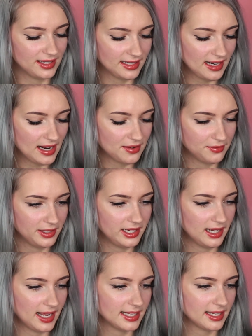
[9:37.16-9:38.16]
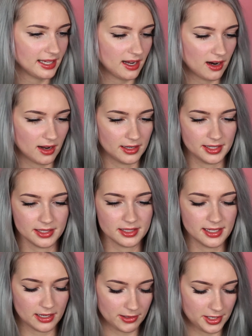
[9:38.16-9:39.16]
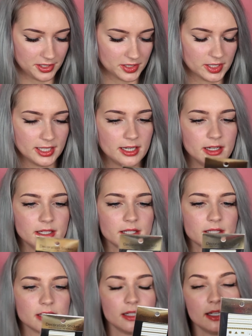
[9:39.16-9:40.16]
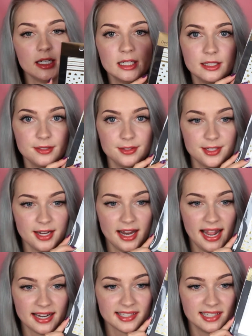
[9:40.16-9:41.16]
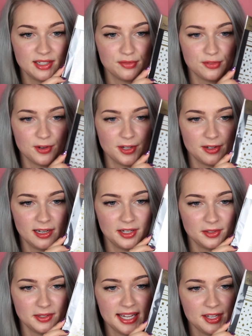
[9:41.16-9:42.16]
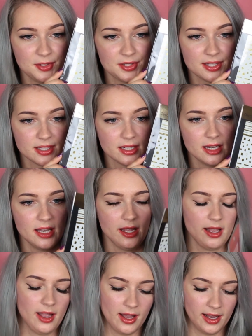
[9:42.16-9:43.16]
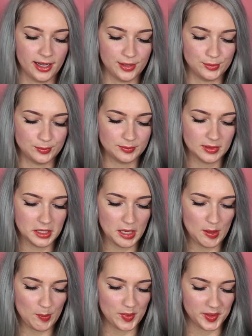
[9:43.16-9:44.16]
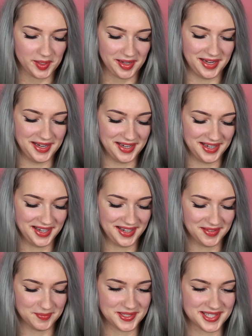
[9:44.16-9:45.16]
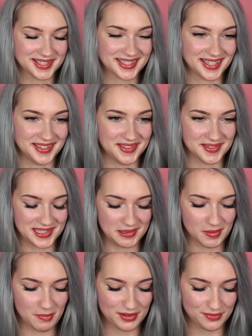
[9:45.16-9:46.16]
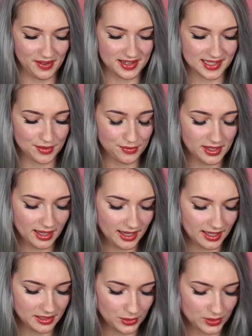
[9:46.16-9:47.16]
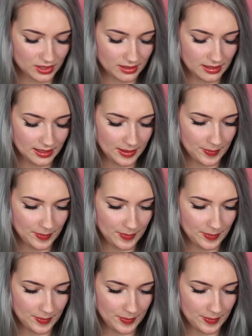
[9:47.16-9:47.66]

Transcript: thing that I really like are these decoration stickers. They're actually for your little nails. Um, But I'm just gonna use them on my face. I think I can use